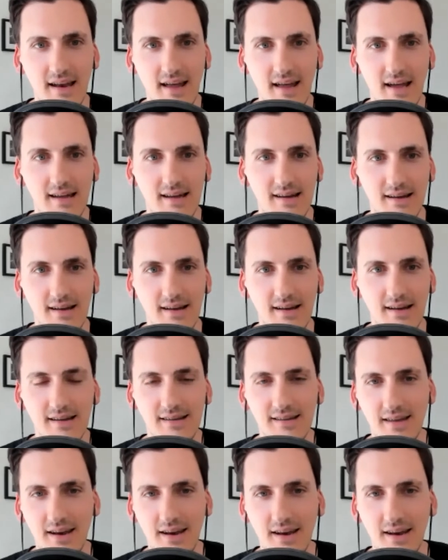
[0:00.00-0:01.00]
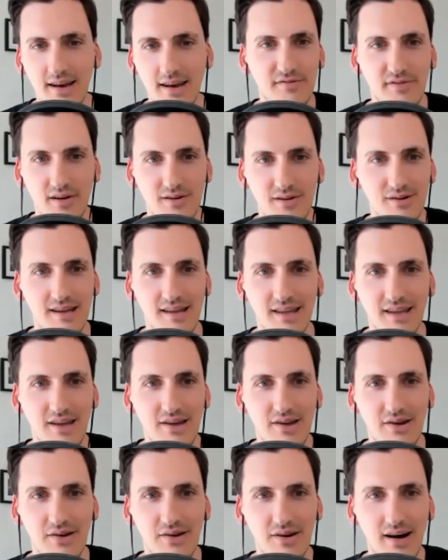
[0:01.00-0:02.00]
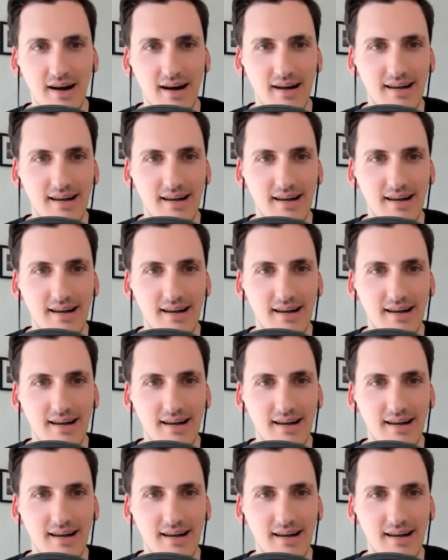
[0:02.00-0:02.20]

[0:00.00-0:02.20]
Like, you know, I'm following you.